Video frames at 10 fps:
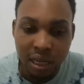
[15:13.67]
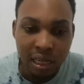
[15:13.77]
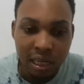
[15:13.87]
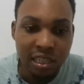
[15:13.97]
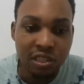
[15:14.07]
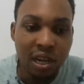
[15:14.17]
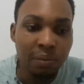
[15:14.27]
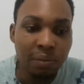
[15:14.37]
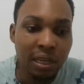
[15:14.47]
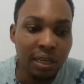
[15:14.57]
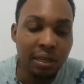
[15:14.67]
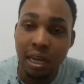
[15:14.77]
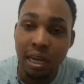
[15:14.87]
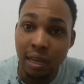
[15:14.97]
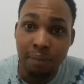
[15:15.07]
each time I
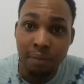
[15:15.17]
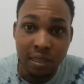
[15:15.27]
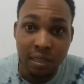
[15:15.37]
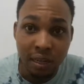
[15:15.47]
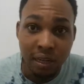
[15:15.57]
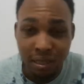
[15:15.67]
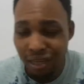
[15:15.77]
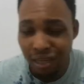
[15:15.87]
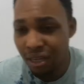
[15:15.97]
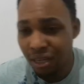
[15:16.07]
get better and better.